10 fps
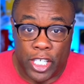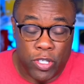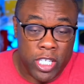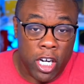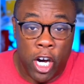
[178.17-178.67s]
You
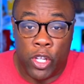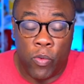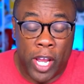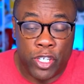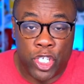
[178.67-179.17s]
see the other
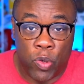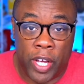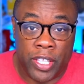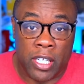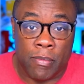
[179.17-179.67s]
Rangers
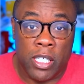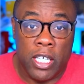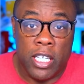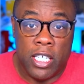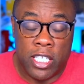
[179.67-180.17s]
join them,
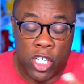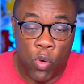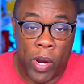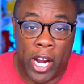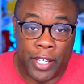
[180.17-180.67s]
still
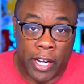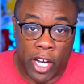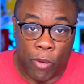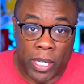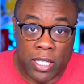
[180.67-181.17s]
wearing their
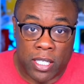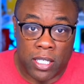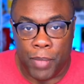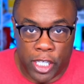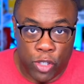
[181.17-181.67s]
helmets,
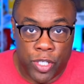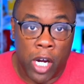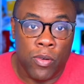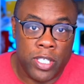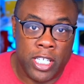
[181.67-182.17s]
but you
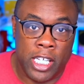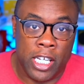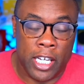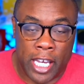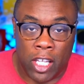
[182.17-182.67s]
don't see
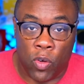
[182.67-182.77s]
a Yellow